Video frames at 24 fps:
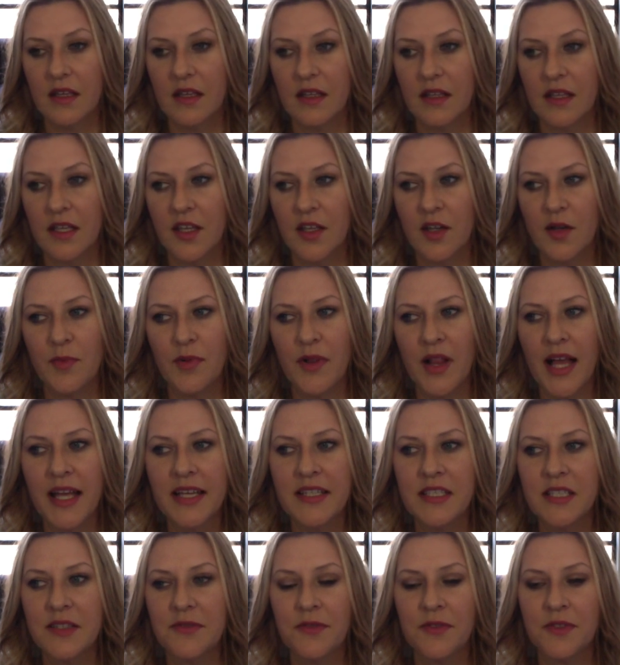It could apply
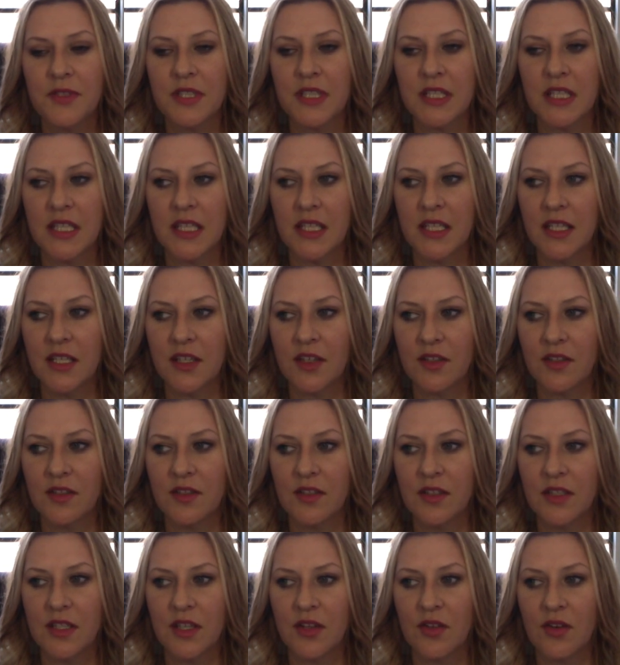differently.
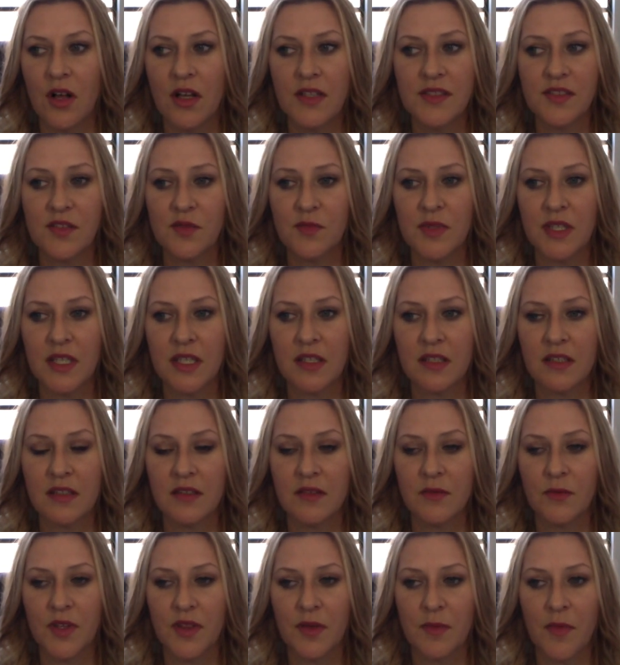It could also mean
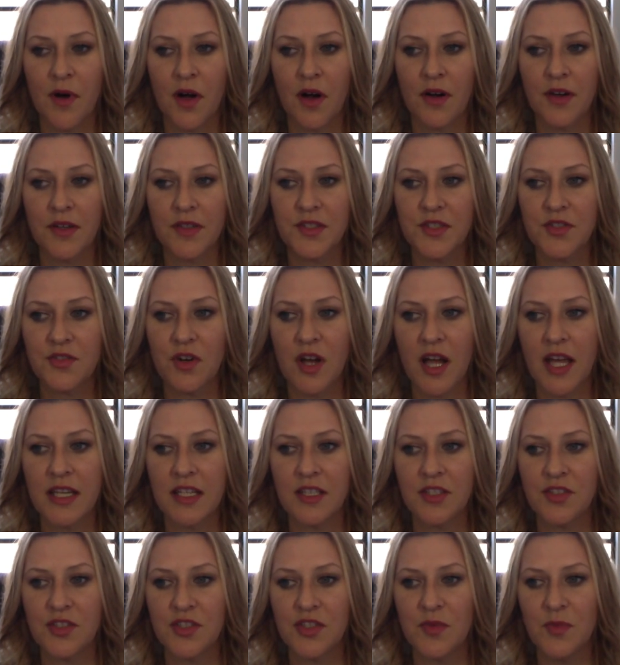with Mars
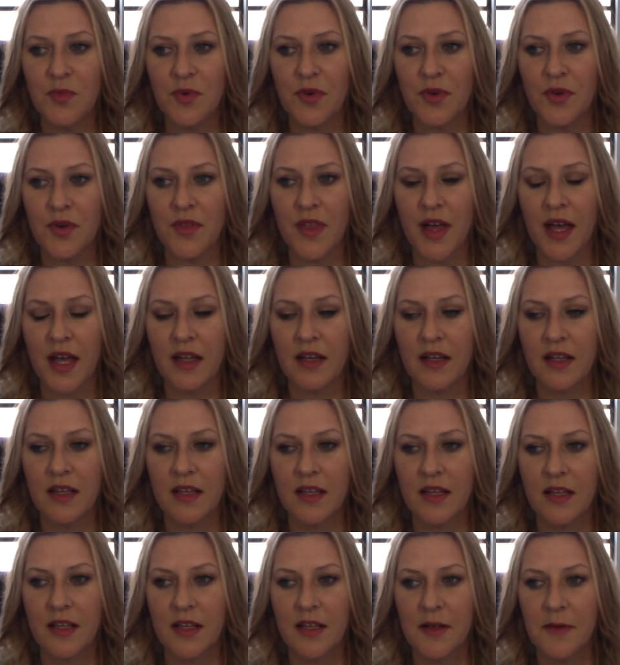trining Jupiter that
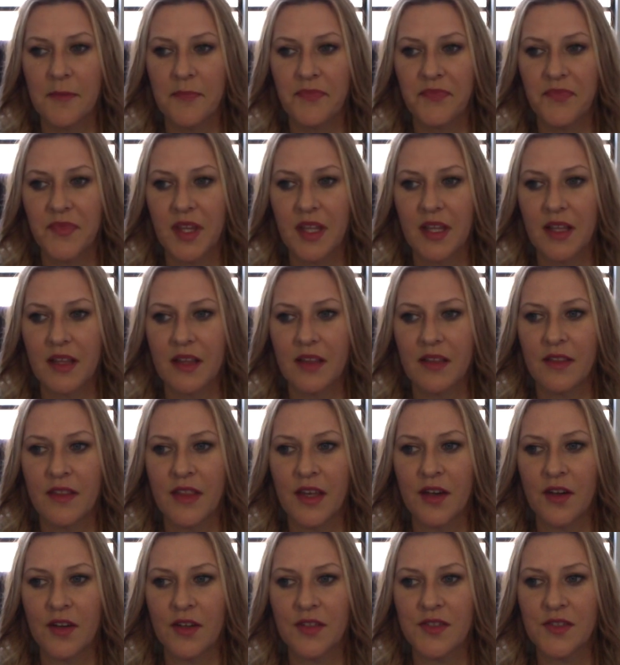
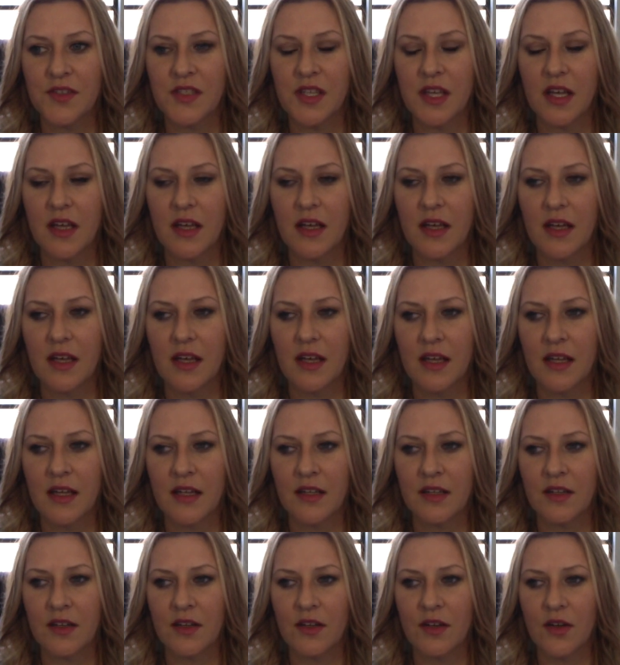there's
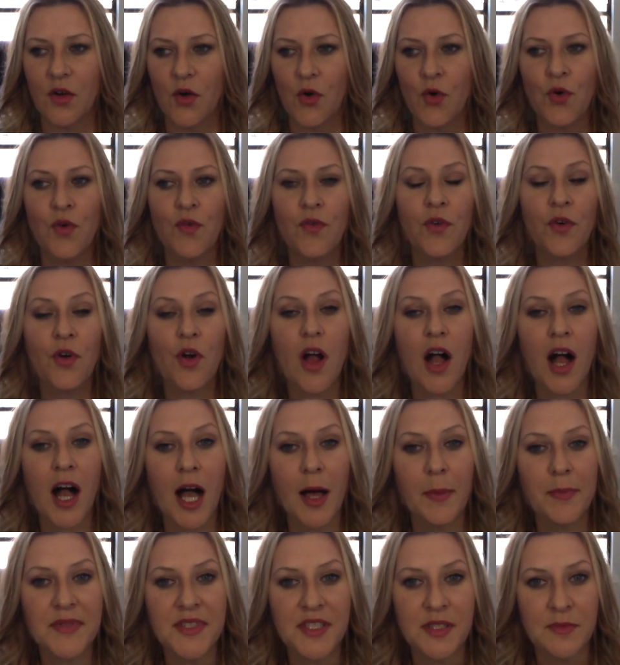an
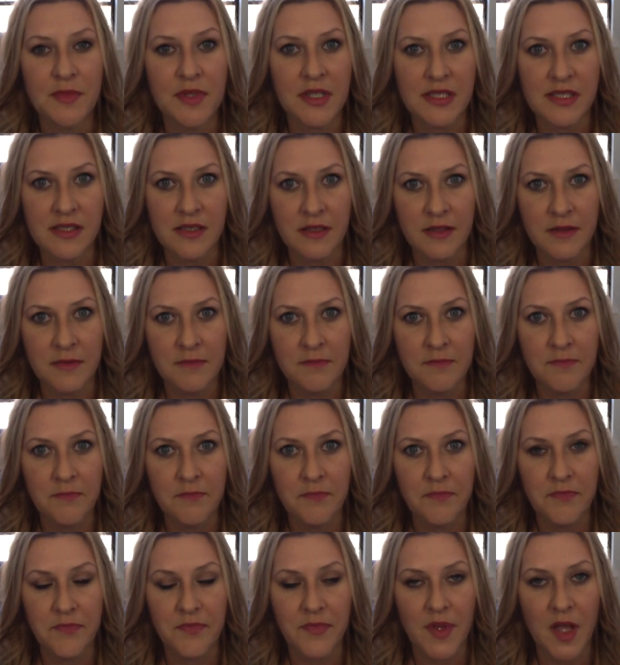over-optimism
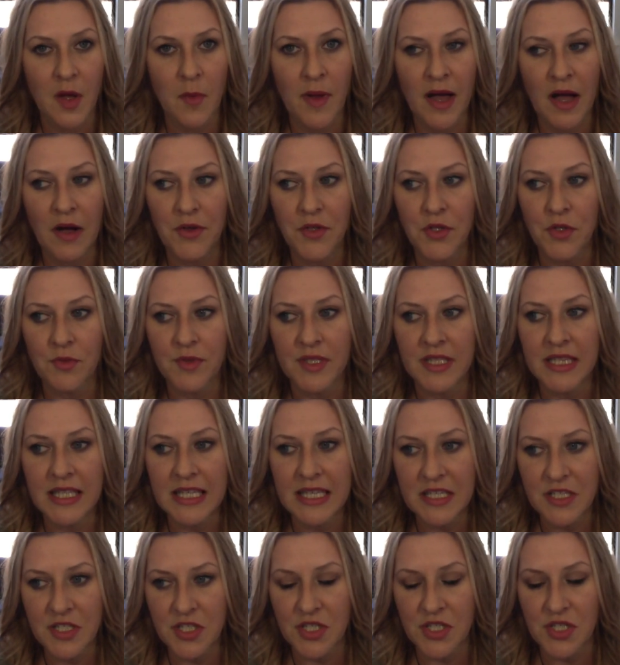about your
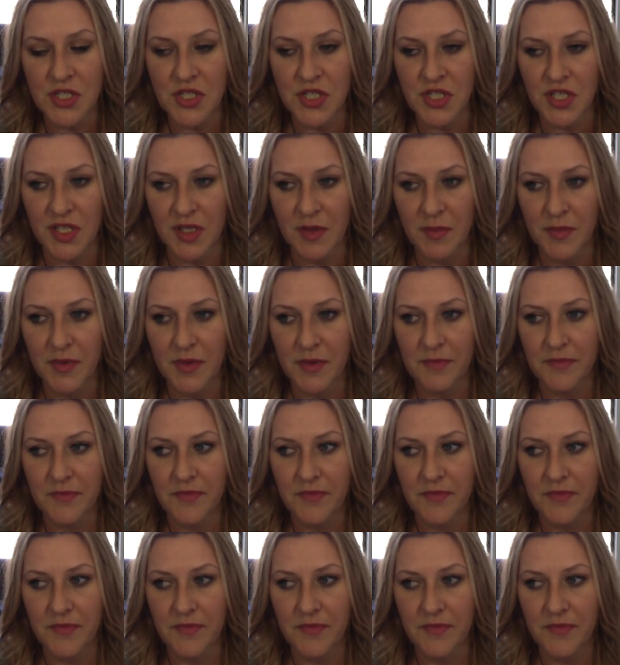relationship,